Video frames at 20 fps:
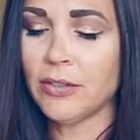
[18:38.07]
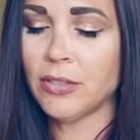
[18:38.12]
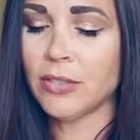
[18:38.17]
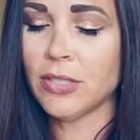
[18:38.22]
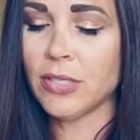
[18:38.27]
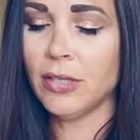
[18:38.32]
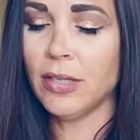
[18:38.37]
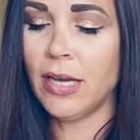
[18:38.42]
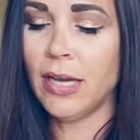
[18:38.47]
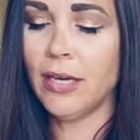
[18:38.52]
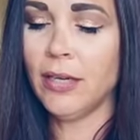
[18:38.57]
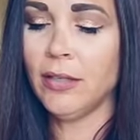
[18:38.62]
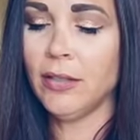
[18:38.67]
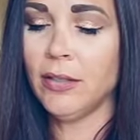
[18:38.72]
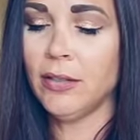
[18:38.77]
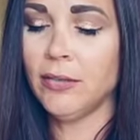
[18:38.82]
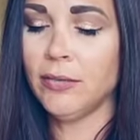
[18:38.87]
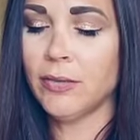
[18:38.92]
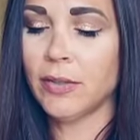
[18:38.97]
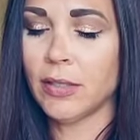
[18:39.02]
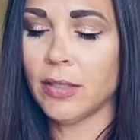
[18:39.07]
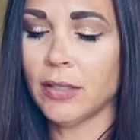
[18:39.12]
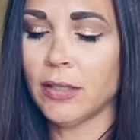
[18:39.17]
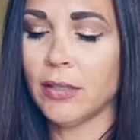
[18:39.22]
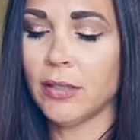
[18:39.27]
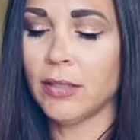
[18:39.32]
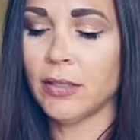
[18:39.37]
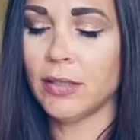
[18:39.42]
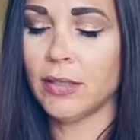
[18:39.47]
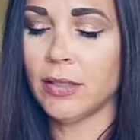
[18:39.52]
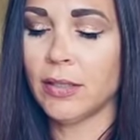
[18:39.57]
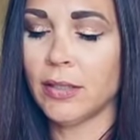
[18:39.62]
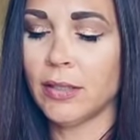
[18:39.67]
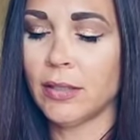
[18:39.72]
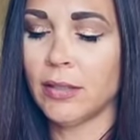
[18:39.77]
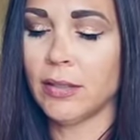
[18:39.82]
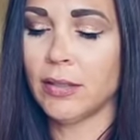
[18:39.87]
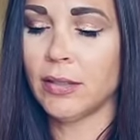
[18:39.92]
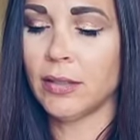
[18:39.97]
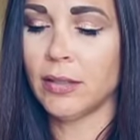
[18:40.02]
there's a lot of,
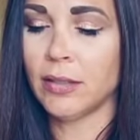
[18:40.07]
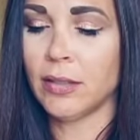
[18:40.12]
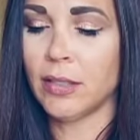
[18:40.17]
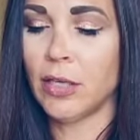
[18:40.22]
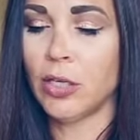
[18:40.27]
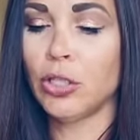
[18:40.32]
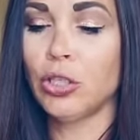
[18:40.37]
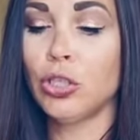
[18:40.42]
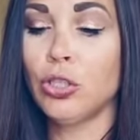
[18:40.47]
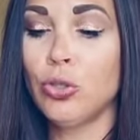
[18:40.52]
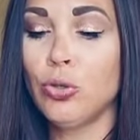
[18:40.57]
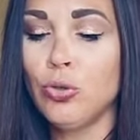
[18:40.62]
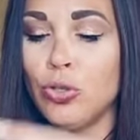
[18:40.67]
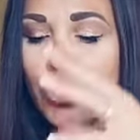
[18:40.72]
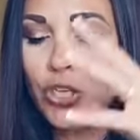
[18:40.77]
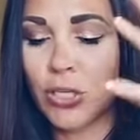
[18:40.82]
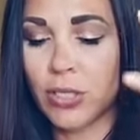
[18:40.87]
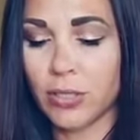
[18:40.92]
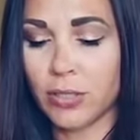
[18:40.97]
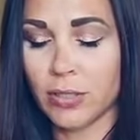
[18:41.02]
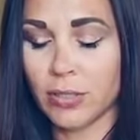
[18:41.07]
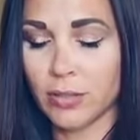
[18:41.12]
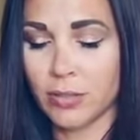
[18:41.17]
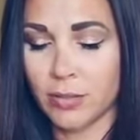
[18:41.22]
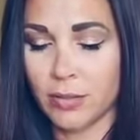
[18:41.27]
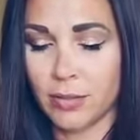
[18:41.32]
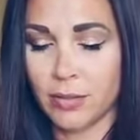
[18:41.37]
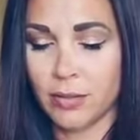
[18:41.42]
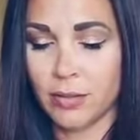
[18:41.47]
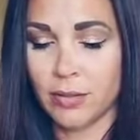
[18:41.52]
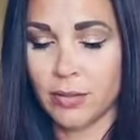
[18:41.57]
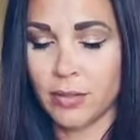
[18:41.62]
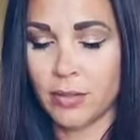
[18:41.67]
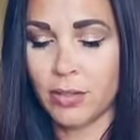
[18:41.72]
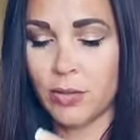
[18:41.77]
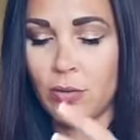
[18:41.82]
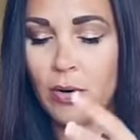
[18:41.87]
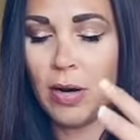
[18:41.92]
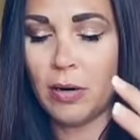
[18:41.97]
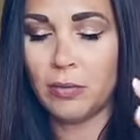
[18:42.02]
uh, illusion
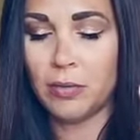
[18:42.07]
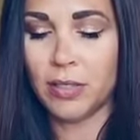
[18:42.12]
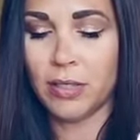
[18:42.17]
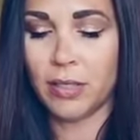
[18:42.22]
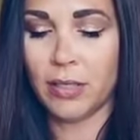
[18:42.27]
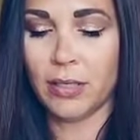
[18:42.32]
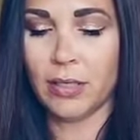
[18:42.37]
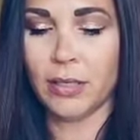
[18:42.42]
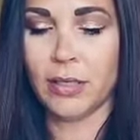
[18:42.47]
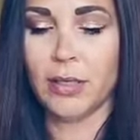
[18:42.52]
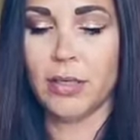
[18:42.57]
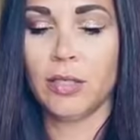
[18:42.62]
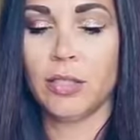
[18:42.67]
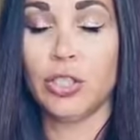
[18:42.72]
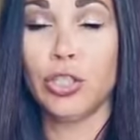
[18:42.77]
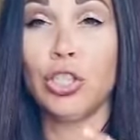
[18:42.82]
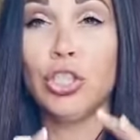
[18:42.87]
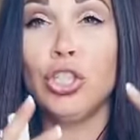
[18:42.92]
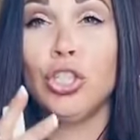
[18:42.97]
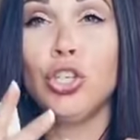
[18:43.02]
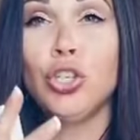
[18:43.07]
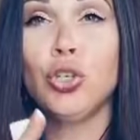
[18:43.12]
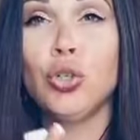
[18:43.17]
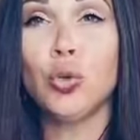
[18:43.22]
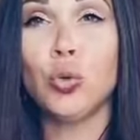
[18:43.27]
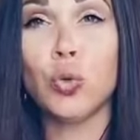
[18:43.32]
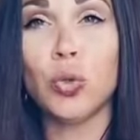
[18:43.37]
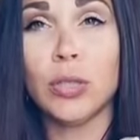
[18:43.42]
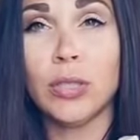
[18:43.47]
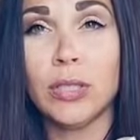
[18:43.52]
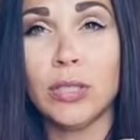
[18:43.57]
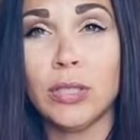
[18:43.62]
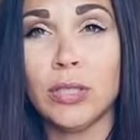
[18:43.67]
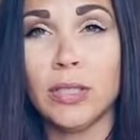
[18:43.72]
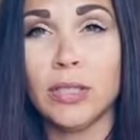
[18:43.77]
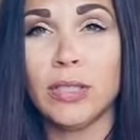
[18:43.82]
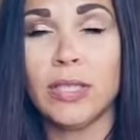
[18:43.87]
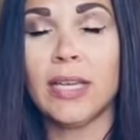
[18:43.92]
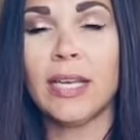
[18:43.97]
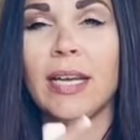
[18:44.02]
surrounding you
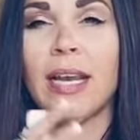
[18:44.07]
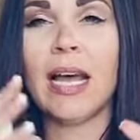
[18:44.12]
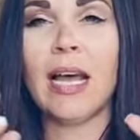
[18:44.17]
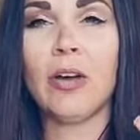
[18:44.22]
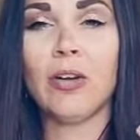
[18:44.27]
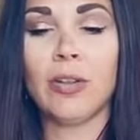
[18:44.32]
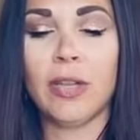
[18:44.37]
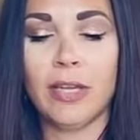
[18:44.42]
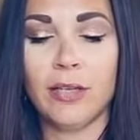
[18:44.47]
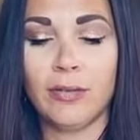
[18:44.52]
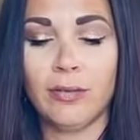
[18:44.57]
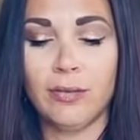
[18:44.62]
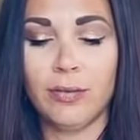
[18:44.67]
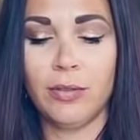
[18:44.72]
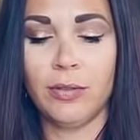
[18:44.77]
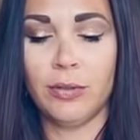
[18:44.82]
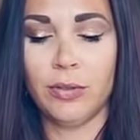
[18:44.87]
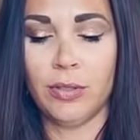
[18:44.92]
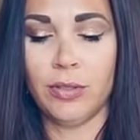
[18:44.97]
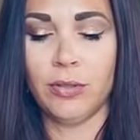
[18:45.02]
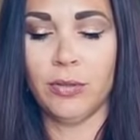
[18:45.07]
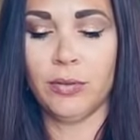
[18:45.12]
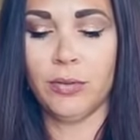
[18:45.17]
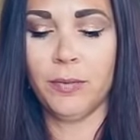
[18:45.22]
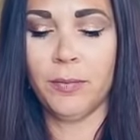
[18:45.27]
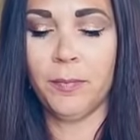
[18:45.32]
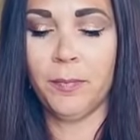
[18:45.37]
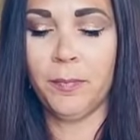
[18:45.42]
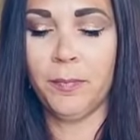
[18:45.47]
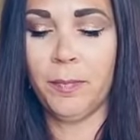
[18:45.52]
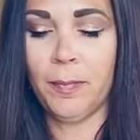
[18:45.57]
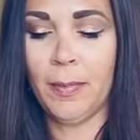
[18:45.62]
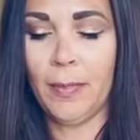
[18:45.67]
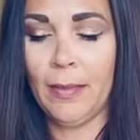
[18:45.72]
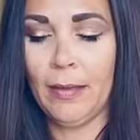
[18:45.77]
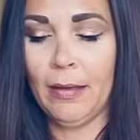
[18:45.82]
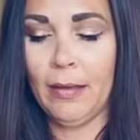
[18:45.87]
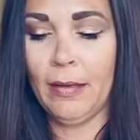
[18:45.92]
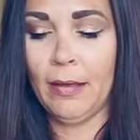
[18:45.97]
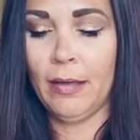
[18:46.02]
and how they view you.
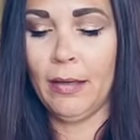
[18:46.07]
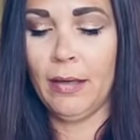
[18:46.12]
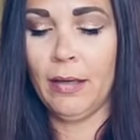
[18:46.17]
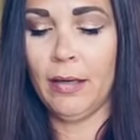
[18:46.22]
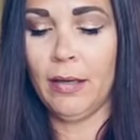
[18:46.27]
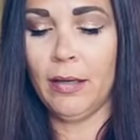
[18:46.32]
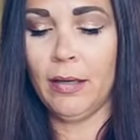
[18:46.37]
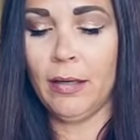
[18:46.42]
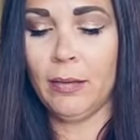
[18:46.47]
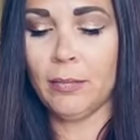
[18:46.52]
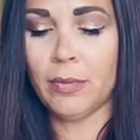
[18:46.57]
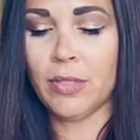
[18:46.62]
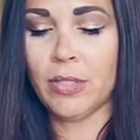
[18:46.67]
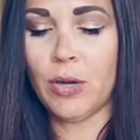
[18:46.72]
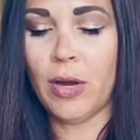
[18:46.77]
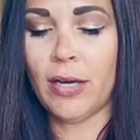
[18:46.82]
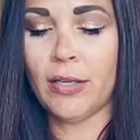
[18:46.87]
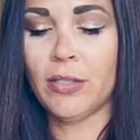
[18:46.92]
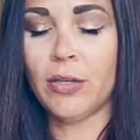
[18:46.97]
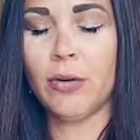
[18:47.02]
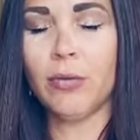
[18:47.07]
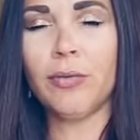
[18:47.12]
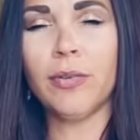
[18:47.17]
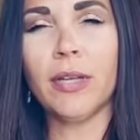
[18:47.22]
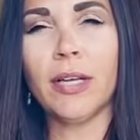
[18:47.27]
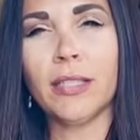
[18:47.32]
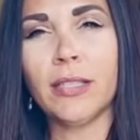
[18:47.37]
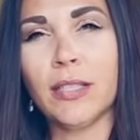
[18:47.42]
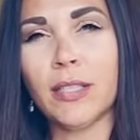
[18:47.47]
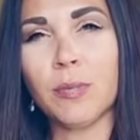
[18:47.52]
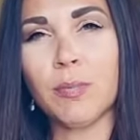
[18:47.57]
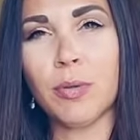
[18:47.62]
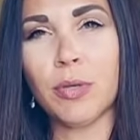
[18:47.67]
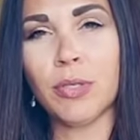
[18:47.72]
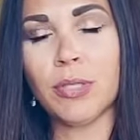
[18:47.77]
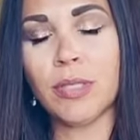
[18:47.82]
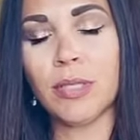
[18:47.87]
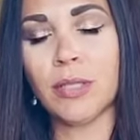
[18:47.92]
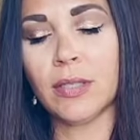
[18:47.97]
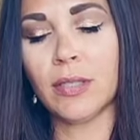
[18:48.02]
Um, so I don't feel like this
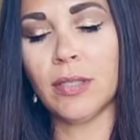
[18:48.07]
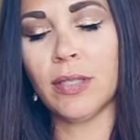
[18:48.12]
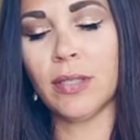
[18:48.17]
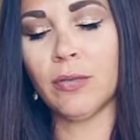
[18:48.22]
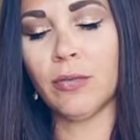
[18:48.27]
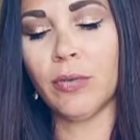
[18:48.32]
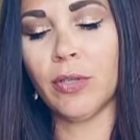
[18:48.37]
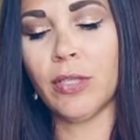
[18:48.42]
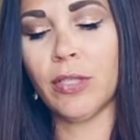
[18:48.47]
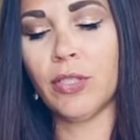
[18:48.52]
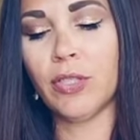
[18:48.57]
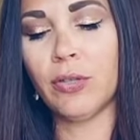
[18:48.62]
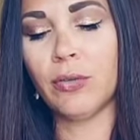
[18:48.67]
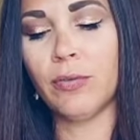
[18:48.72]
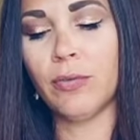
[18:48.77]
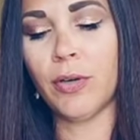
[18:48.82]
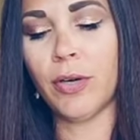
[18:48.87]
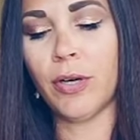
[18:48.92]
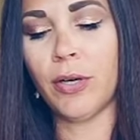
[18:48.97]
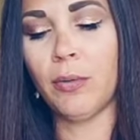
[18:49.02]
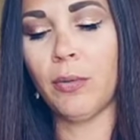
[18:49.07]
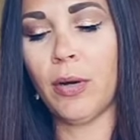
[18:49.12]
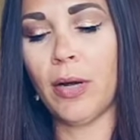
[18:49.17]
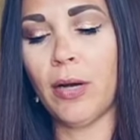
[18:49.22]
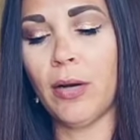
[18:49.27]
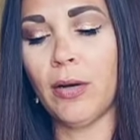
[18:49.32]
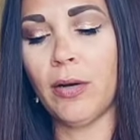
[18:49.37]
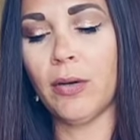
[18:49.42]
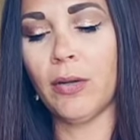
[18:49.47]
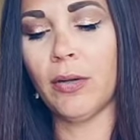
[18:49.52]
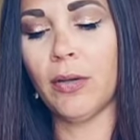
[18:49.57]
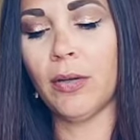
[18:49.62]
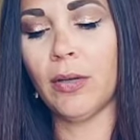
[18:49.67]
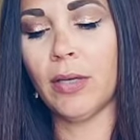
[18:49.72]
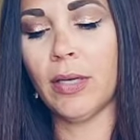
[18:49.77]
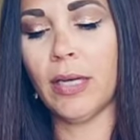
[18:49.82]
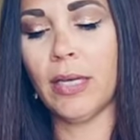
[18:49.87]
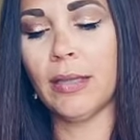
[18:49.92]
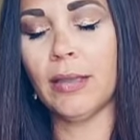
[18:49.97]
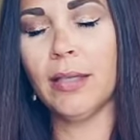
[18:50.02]
person can read you very
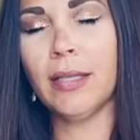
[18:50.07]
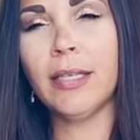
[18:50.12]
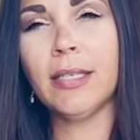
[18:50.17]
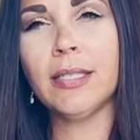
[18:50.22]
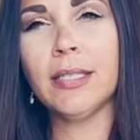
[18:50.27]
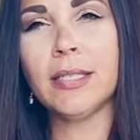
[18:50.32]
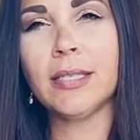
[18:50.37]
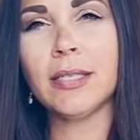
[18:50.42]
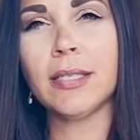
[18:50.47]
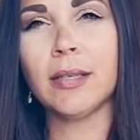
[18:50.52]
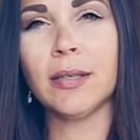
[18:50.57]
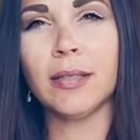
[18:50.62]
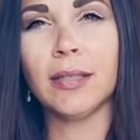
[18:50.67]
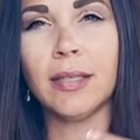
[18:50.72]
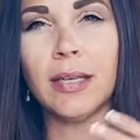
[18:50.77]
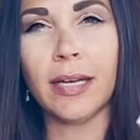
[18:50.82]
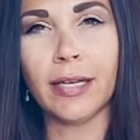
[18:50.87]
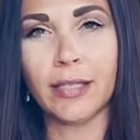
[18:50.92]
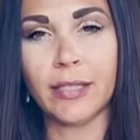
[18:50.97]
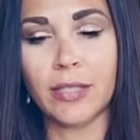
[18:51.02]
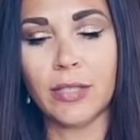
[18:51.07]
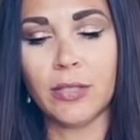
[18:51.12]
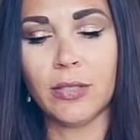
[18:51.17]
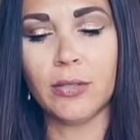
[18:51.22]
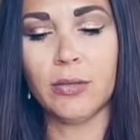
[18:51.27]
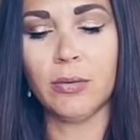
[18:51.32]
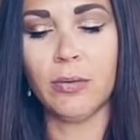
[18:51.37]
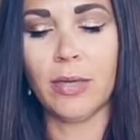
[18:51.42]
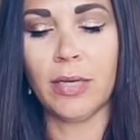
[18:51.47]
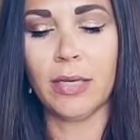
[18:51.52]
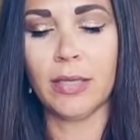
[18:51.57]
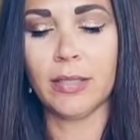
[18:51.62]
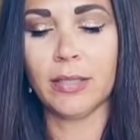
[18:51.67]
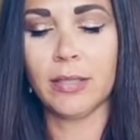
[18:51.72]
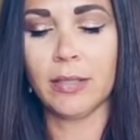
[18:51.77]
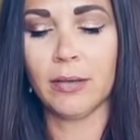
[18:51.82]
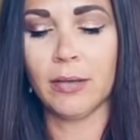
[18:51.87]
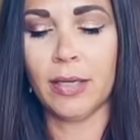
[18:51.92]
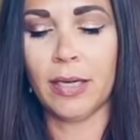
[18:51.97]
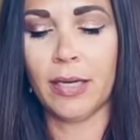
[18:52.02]
well, at least in the next two
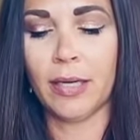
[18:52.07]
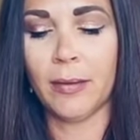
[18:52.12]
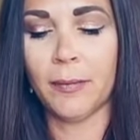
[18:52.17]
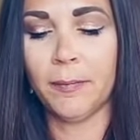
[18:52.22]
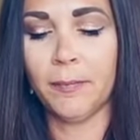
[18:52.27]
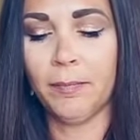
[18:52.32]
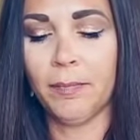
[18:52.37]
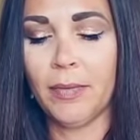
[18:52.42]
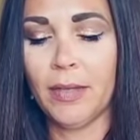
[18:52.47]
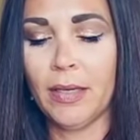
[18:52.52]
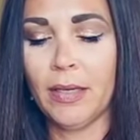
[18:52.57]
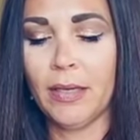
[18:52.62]
weeks, okay?